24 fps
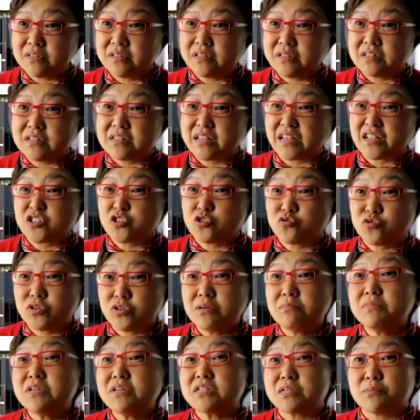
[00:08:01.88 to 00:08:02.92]
is
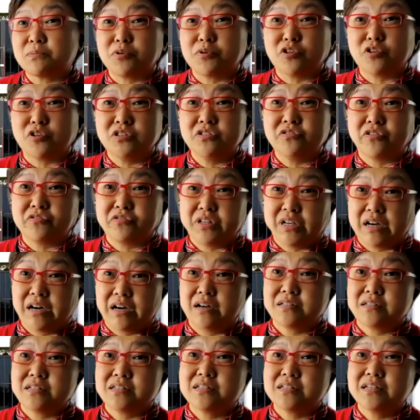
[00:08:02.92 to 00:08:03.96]
extremely supportive of the
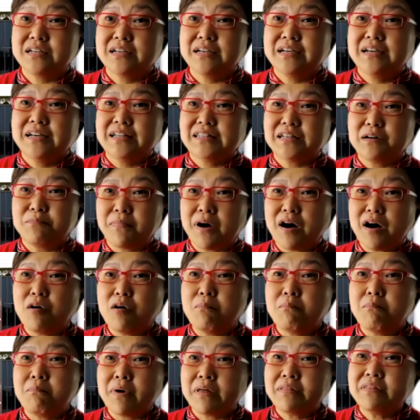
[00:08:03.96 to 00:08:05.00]
arts. The
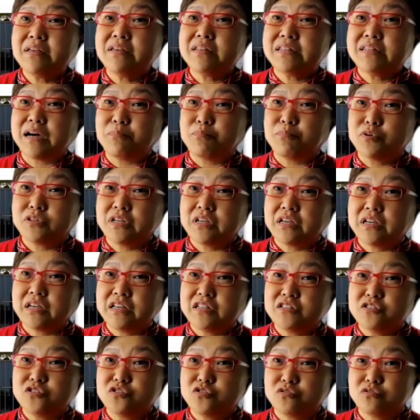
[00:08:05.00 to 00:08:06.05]
amount of money they are putting
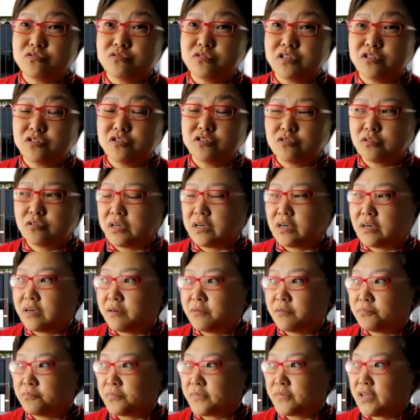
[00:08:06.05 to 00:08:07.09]
into
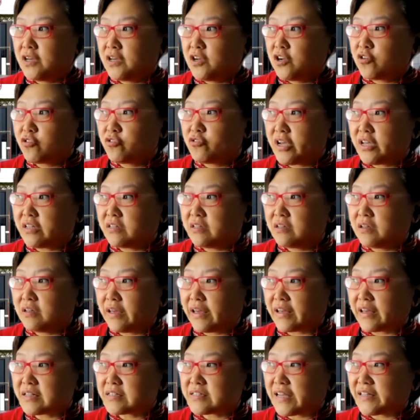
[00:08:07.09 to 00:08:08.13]
creating
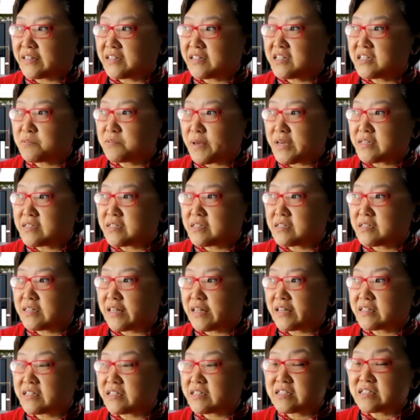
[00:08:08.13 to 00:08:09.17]
exciting spaces
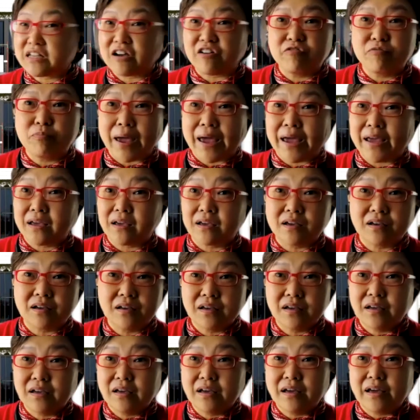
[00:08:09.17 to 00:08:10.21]
like South Bank
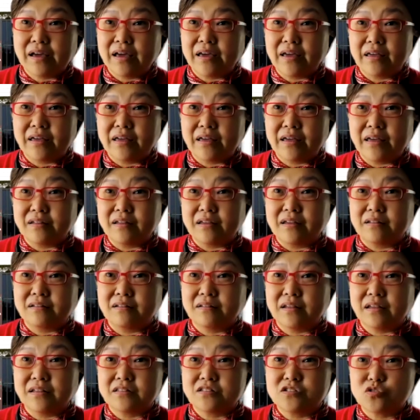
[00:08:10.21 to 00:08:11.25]

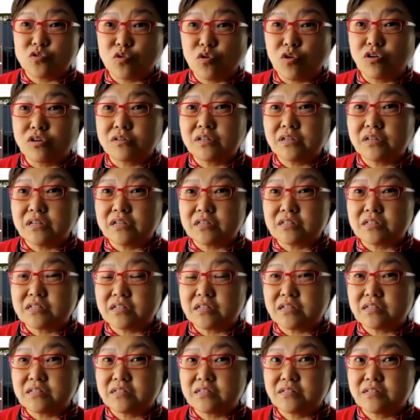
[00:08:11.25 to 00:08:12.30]
and so on is
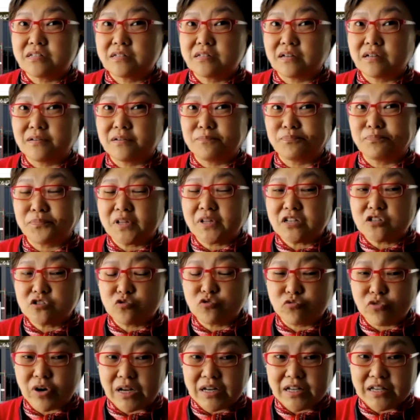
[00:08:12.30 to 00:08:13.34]
to
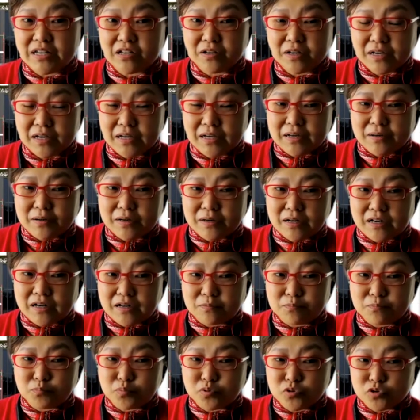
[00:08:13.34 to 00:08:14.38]
really
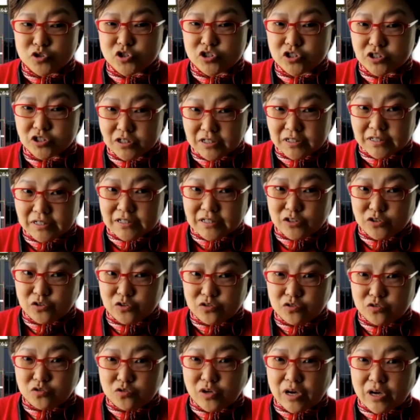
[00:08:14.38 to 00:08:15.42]
push
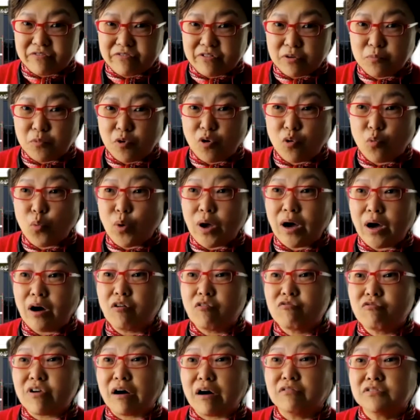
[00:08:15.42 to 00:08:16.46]
to have a more
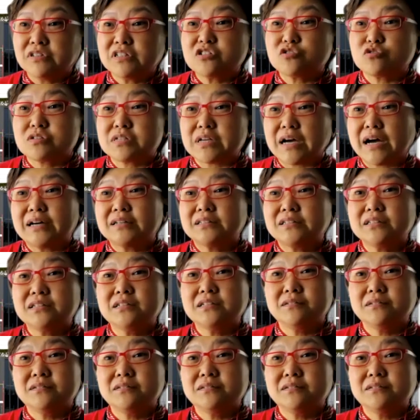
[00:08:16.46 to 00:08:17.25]
well-rounded society.